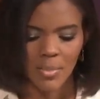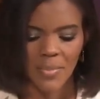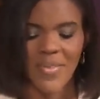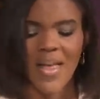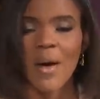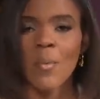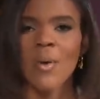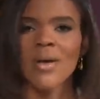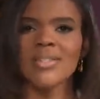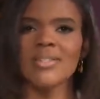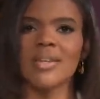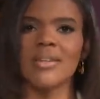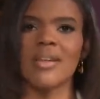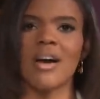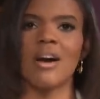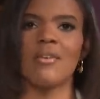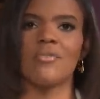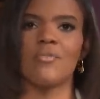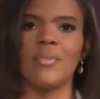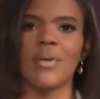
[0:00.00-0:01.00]
But that wasn't
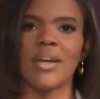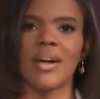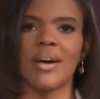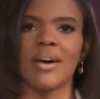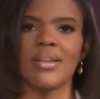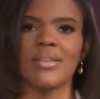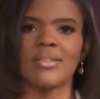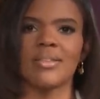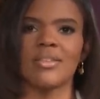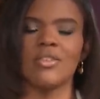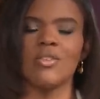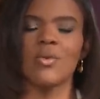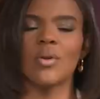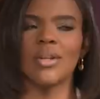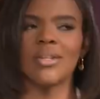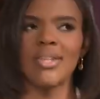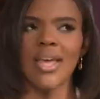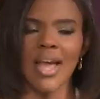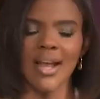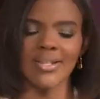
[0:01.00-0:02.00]
enough because you
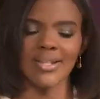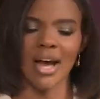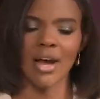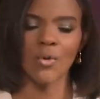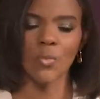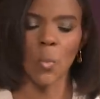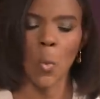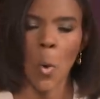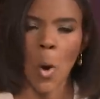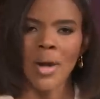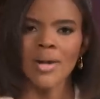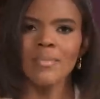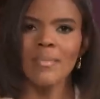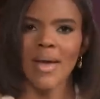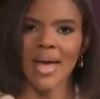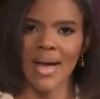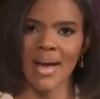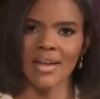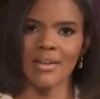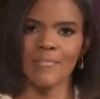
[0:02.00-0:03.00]
can take down one
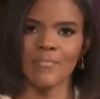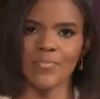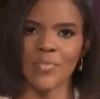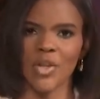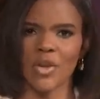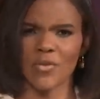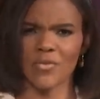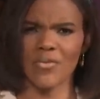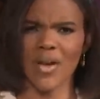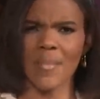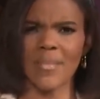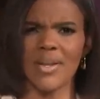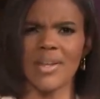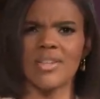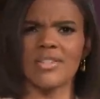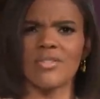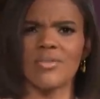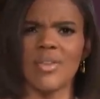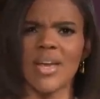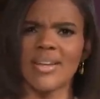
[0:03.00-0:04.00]
man, you know,
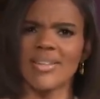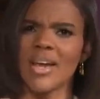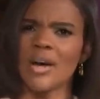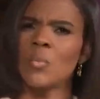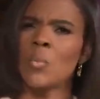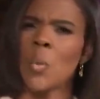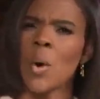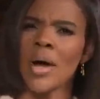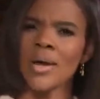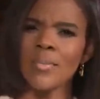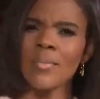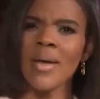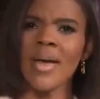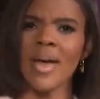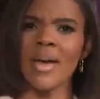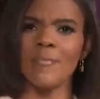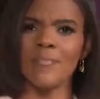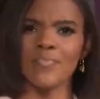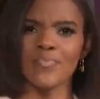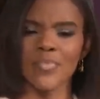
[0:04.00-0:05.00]
feminist, you take down one
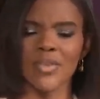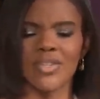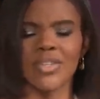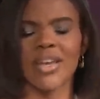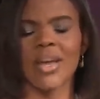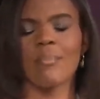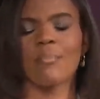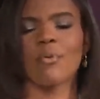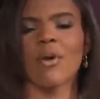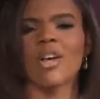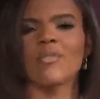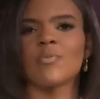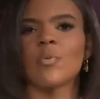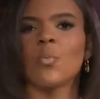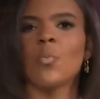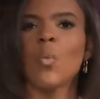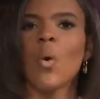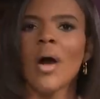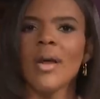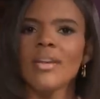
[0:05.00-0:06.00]
man to get press, but
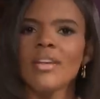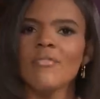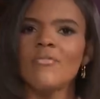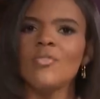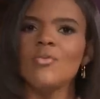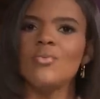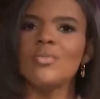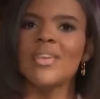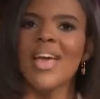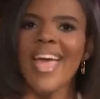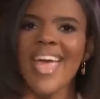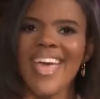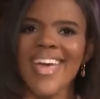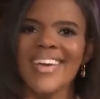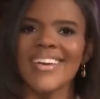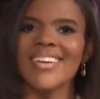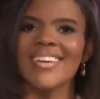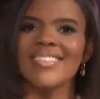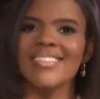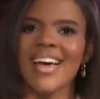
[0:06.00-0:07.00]
what if you
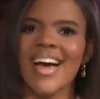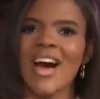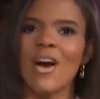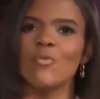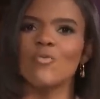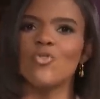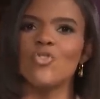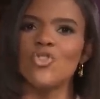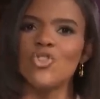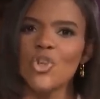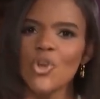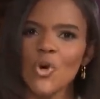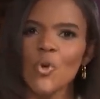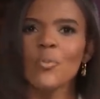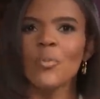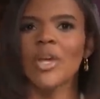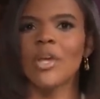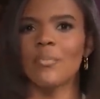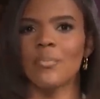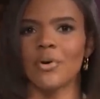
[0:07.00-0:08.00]
take down
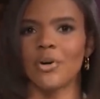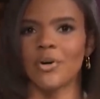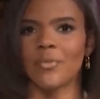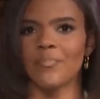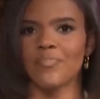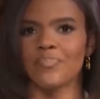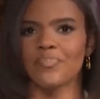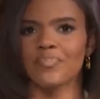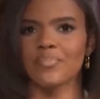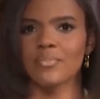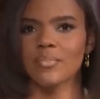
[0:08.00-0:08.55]
two people?